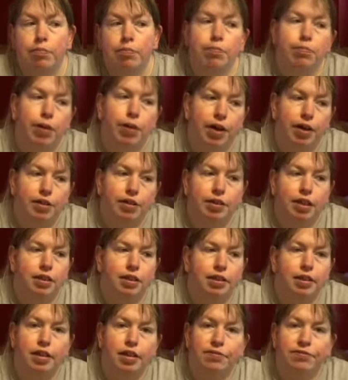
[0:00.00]
But
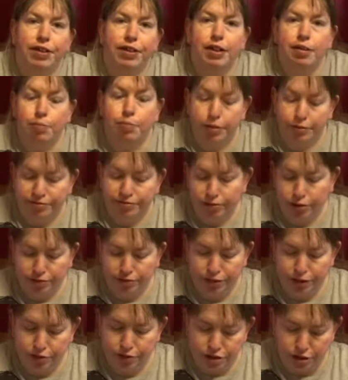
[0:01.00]
that's an investment for the
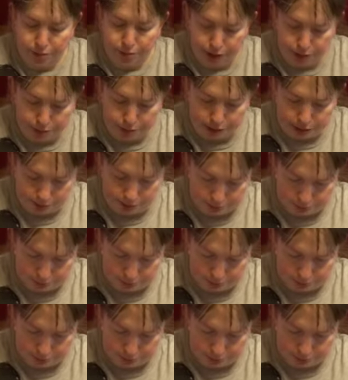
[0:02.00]
future, maybe.